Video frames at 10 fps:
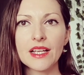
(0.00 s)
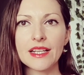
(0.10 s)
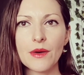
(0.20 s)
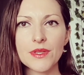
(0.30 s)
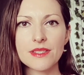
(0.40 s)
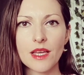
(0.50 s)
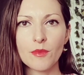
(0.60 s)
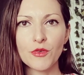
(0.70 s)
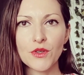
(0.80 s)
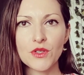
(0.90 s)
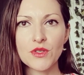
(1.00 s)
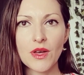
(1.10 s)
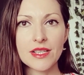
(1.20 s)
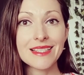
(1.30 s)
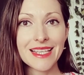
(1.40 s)
Now it's time for you
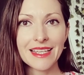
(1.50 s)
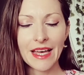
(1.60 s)
to seek